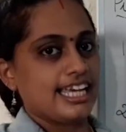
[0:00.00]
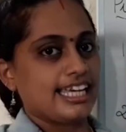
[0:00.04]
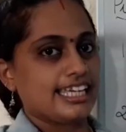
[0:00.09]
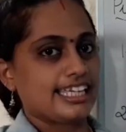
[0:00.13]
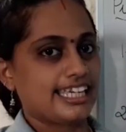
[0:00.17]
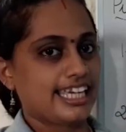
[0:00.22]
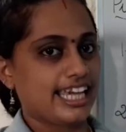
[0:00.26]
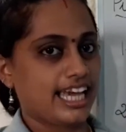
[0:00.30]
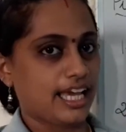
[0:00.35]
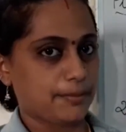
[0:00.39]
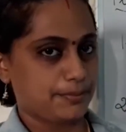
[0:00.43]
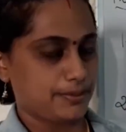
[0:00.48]

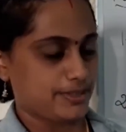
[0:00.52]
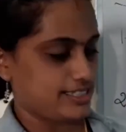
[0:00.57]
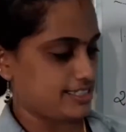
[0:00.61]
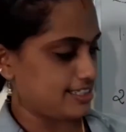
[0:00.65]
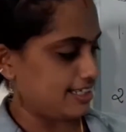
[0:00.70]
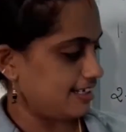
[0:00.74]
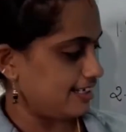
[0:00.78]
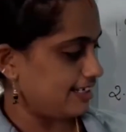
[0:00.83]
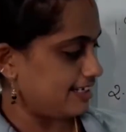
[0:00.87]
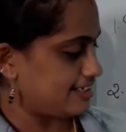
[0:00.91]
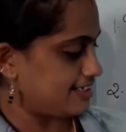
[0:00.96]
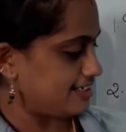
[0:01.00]
capital
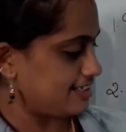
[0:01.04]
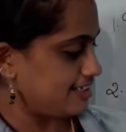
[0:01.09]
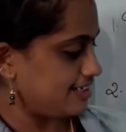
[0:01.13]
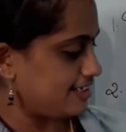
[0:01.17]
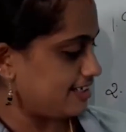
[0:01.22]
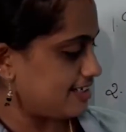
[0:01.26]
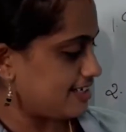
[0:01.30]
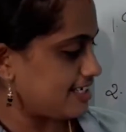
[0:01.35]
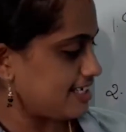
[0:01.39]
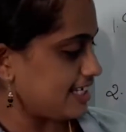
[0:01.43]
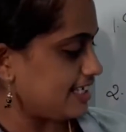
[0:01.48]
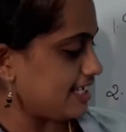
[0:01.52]

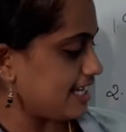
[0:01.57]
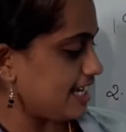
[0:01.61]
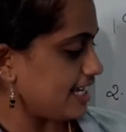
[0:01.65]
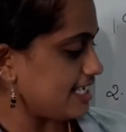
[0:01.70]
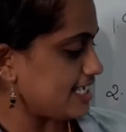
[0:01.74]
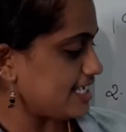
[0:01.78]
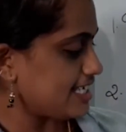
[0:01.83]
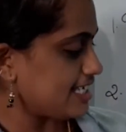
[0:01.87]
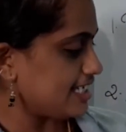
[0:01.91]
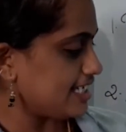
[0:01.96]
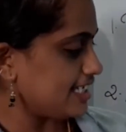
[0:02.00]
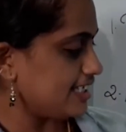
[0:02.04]
letters. See the
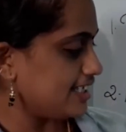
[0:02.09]
answer?